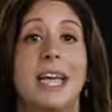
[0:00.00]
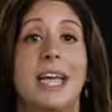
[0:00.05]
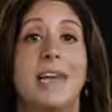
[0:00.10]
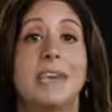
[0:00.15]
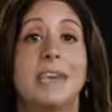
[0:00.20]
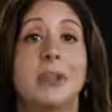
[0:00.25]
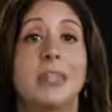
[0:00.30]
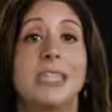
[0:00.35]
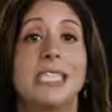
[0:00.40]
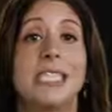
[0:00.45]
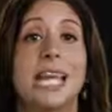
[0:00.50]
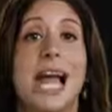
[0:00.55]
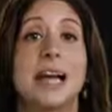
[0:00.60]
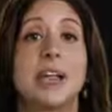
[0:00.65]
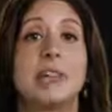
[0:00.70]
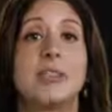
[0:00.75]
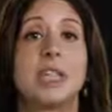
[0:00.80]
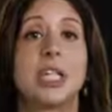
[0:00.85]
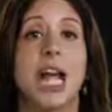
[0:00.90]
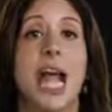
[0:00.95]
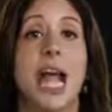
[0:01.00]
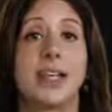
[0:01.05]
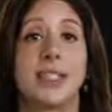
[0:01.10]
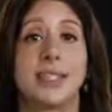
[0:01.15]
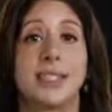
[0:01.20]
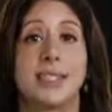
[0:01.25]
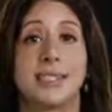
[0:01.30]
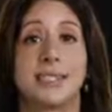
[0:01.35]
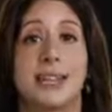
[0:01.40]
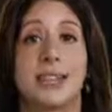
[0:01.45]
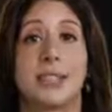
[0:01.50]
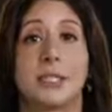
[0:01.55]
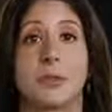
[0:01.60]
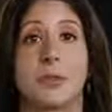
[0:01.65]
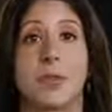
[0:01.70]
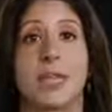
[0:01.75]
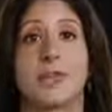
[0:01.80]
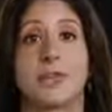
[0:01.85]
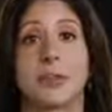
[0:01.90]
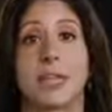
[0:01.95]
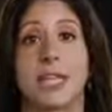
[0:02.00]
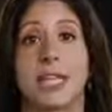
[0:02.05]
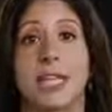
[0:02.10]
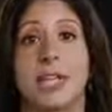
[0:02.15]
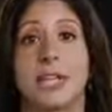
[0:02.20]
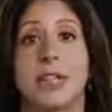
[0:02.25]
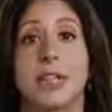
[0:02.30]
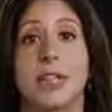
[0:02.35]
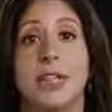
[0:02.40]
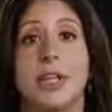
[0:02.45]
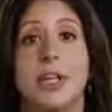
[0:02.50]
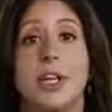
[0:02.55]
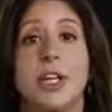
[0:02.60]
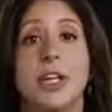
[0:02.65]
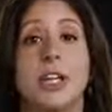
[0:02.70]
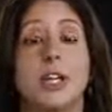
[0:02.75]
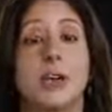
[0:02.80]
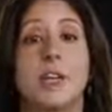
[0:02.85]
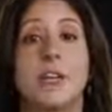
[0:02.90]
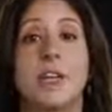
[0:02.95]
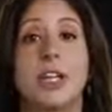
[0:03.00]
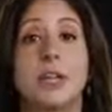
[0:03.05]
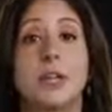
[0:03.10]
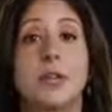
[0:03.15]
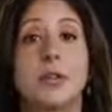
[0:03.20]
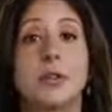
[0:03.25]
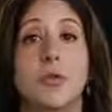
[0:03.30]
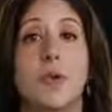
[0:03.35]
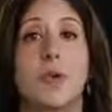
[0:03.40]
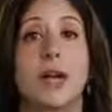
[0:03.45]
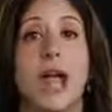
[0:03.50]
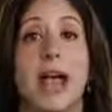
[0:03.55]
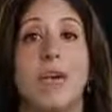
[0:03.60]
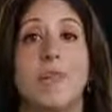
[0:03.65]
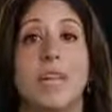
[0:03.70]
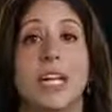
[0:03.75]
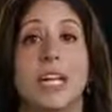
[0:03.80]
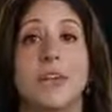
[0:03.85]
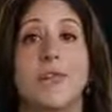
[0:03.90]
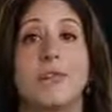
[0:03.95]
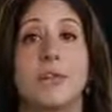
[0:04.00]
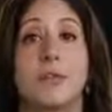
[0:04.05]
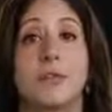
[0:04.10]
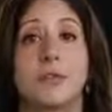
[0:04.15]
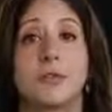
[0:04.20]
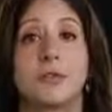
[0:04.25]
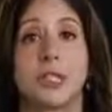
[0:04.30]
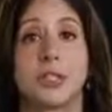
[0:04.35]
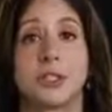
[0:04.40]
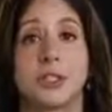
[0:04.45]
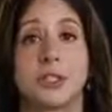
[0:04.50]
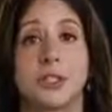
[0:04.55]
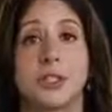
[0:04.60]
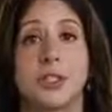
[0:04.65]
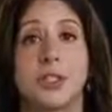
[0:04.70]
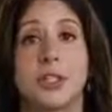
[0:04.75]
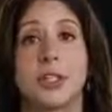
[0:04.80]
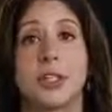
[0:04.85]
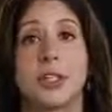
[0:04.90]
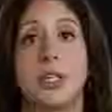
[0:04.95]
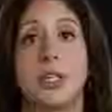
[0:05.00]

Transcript: If your entire channel is set as made for kids, your videos won't have any of those features.